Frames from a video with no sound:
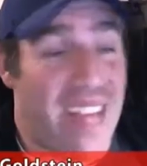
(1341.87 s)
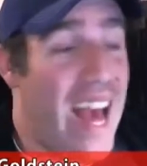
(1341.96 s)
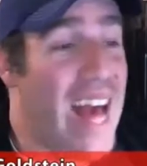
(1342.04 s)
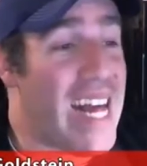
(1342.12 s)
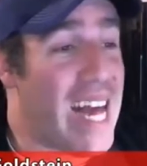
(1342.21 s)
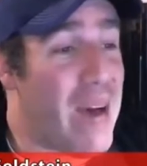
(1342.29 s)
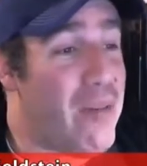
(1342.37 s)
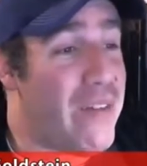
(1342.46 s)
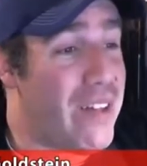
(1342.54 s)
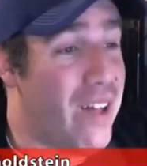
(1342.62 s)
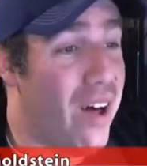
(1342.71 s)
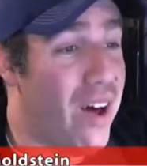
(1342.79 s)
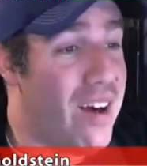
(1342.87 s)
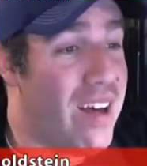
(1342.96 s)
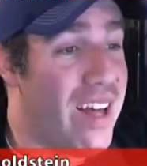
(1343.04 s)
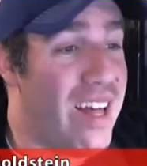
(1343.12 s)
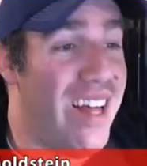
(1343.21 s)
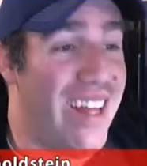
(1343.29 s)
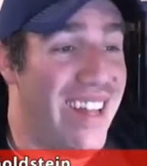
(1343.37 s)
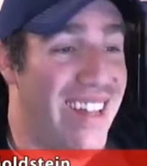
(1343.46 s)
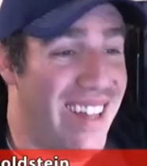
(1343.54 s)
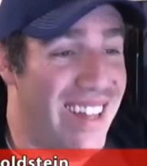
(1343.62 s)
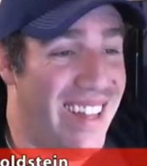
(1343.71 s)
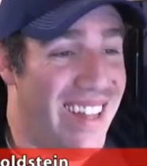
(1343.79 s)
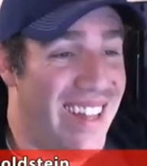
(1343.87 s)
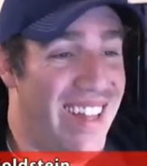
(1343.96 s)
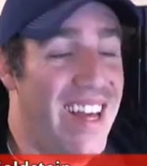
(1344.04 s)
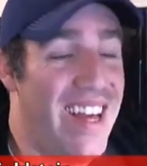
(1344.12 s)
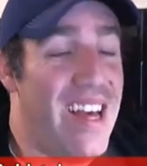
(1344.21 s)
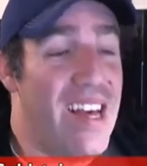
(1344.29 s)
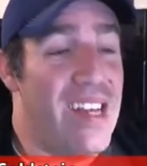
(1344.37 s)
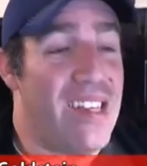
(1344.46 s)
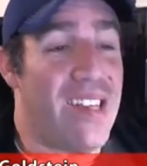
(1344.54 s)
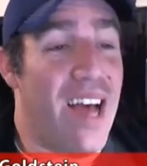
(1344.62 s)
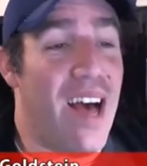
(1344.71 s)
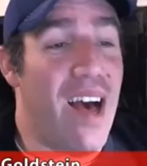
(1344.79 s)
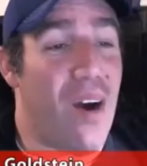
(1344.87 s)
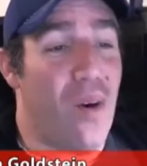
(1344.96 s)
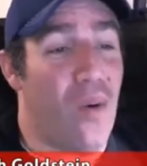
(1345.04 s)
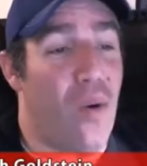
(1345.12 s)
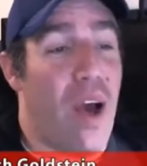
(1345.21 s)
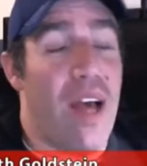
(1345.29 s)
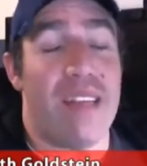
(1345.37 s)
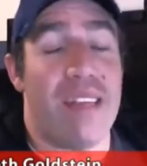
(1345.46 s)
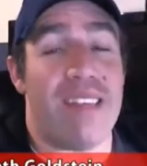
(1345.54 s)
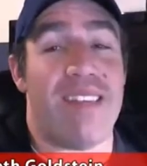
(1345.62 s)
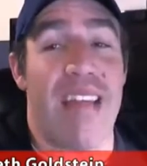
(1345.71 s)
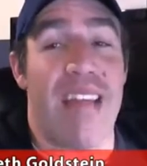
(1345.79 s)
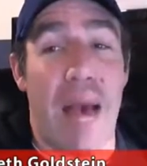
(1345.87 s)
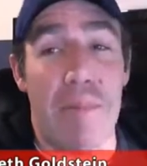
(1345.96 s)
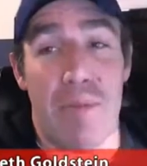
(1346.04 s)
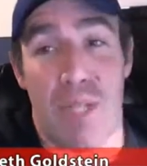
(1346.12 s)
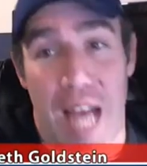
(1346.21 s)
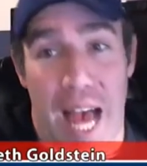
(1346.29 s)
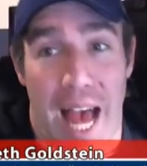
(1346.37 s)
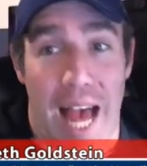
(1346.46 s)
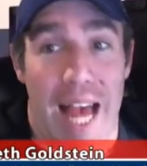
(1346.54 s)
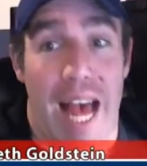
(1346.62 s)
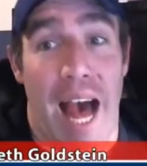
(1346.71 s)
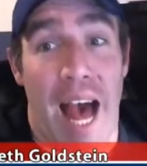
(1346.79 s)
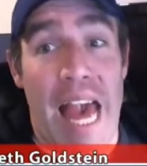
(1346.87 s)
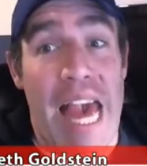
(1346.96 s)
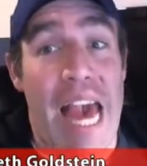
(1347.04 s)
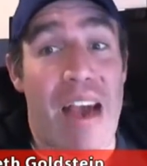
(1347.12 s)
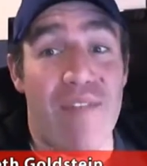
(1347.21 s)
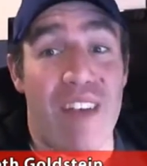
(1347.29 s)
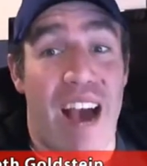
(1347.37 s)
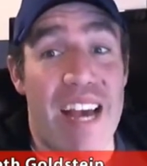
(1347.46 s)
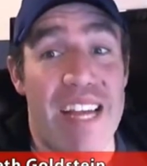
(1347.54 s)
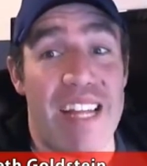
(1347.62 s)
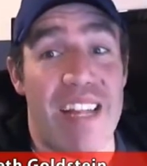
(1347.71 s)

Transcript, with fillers: Anyhow, moving along. So Snapchat. I have gotten.